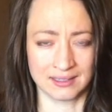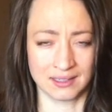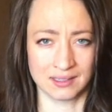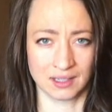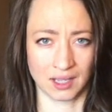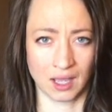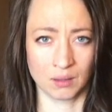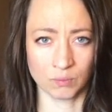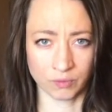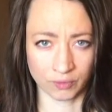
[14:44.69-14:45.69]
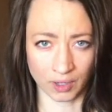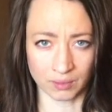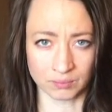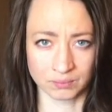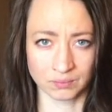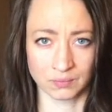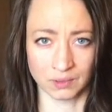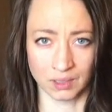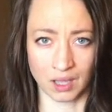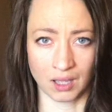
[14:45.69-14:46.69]
does it come from
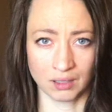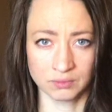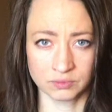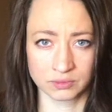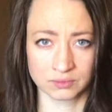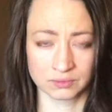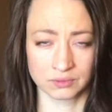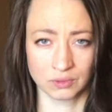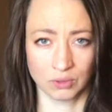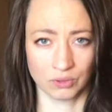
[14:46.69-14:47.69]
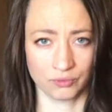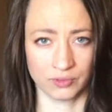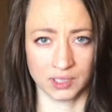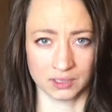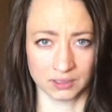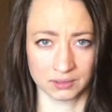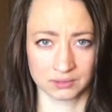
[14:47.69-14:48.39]
love or fear?